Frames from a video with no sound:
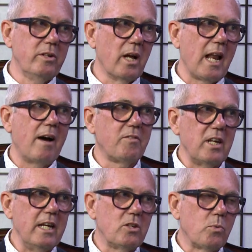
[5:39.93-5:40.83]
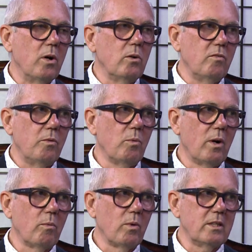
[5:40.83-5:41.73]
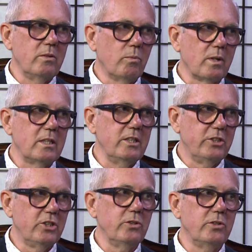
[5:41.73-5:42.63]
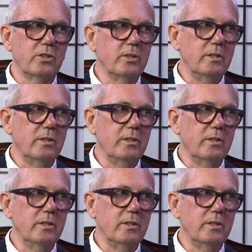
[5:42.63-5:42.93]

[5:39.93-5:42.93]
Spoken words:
you know, after year 12, what did you do?